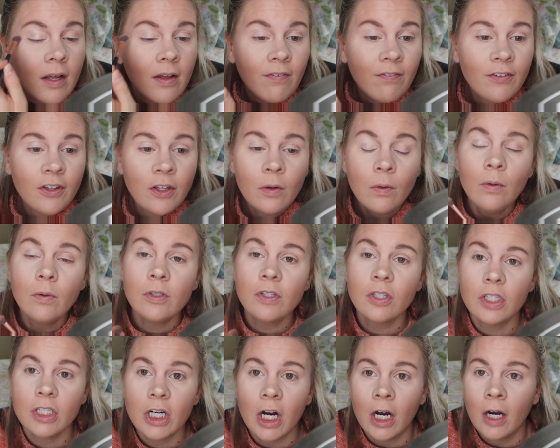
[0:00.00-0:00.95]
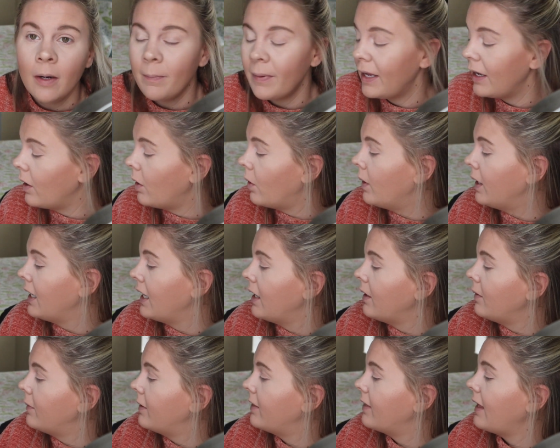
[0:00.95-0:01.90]
If you start by going
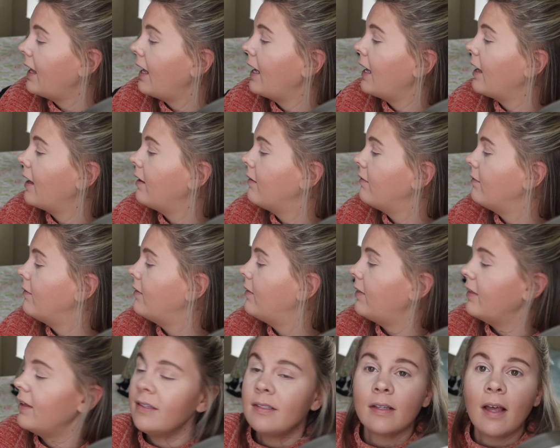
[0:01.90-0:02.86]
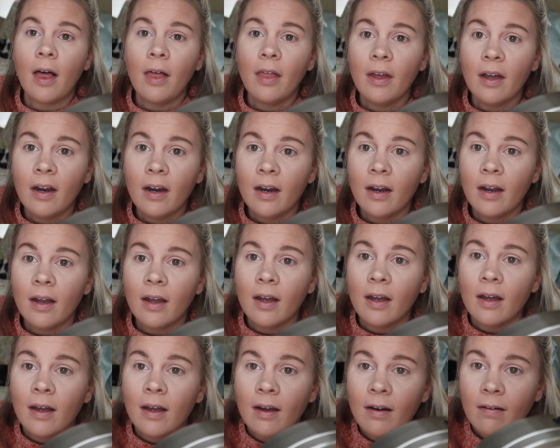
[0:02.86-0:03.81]
in with like this color
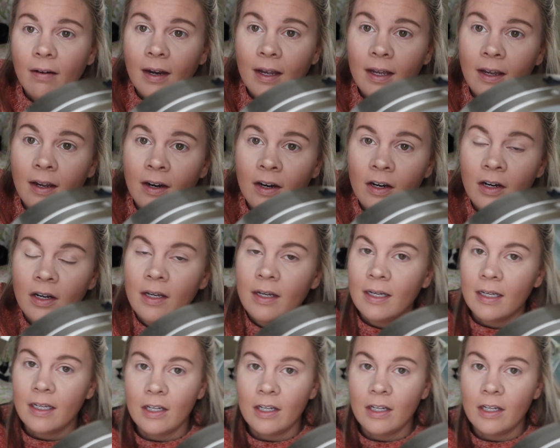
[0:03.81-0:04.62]
right here,